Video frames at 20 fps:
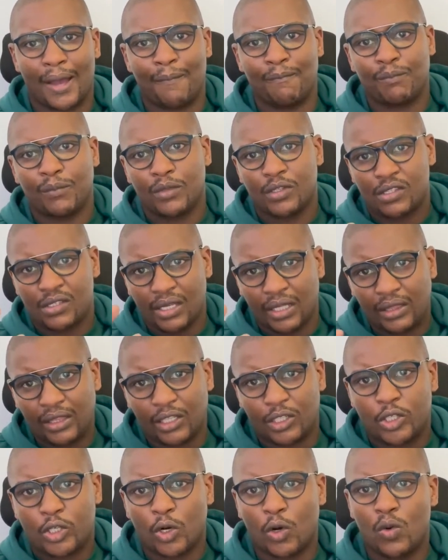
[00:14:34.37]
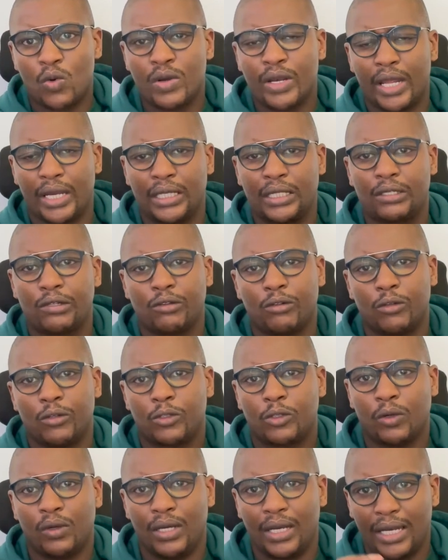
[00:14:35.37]
set the tone and to
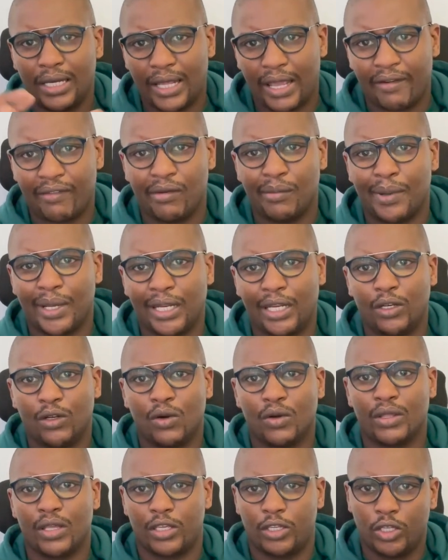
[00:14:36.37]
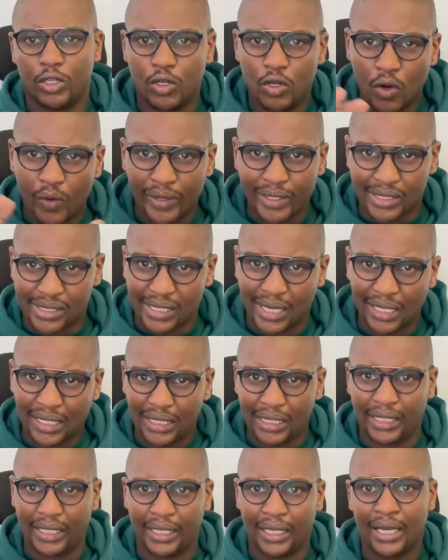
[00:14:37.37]
let everybody know that you know
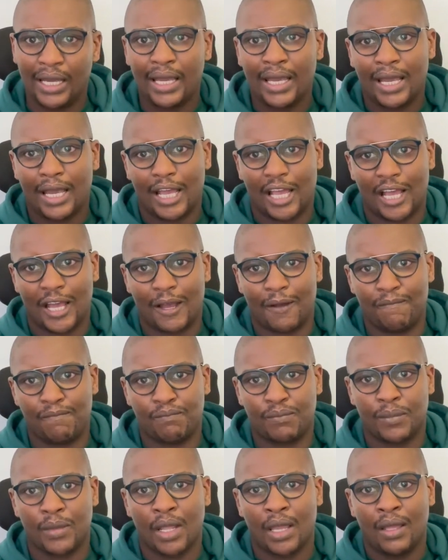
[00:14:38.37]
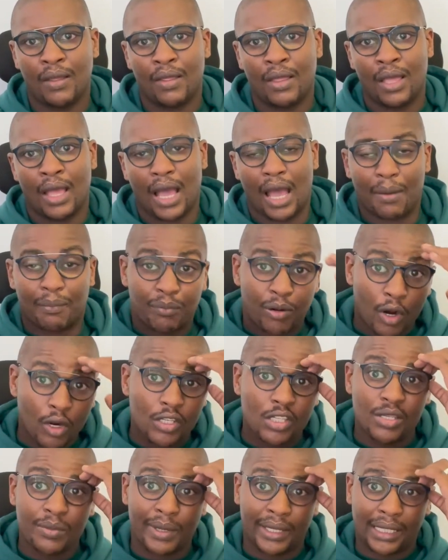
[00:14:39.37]
exactly
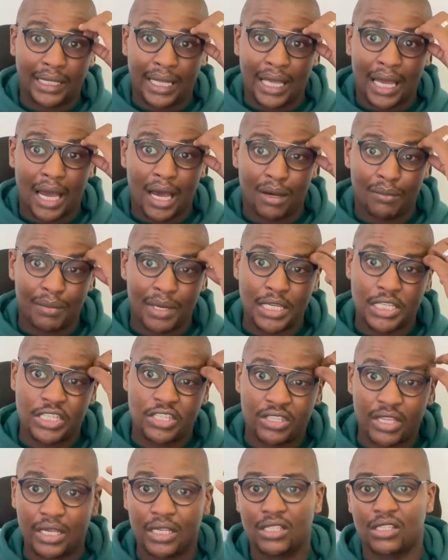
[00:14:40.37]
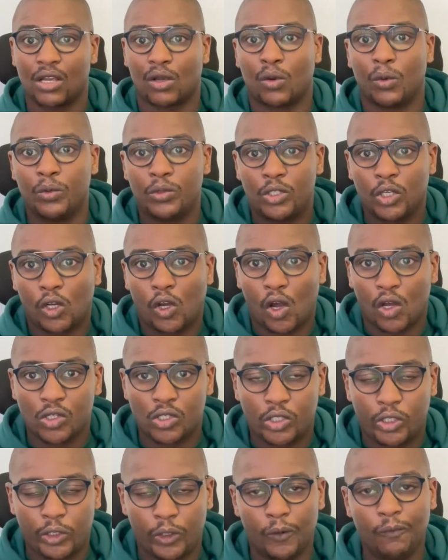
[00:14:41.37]
approximately how much things are going to
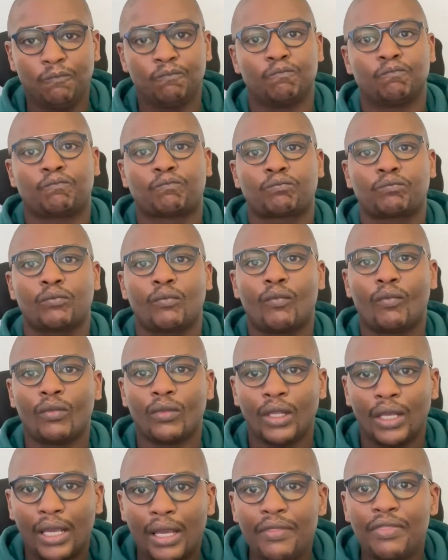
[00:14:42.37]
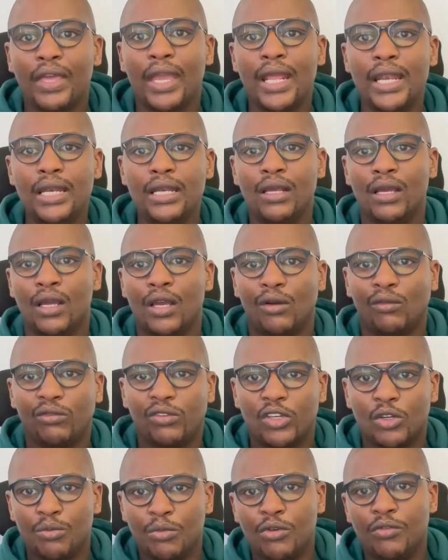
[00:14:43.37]
cost you. And then
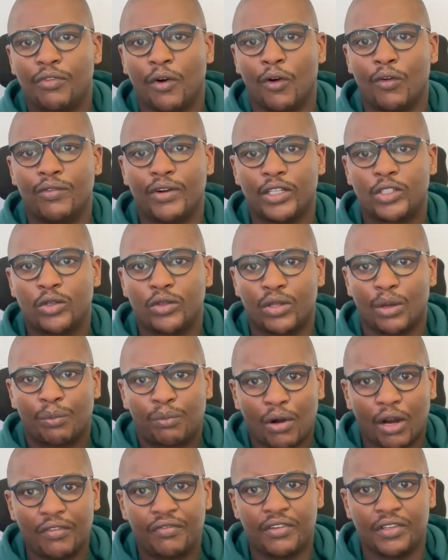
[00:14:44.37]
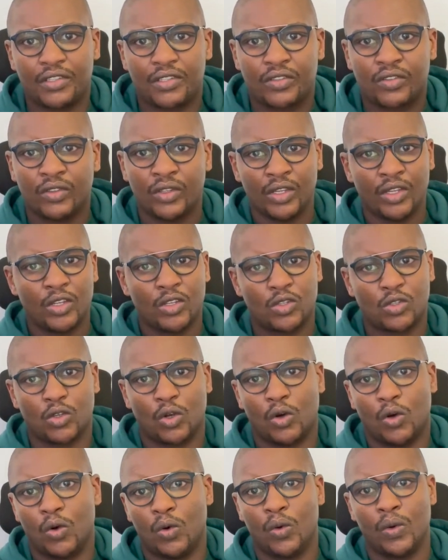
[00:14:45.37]
you move over to the profits.
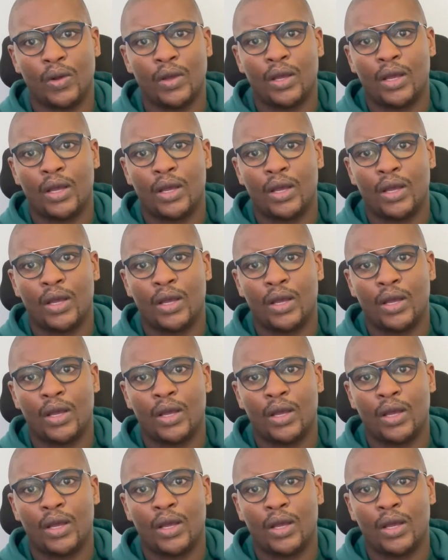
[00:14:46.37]
So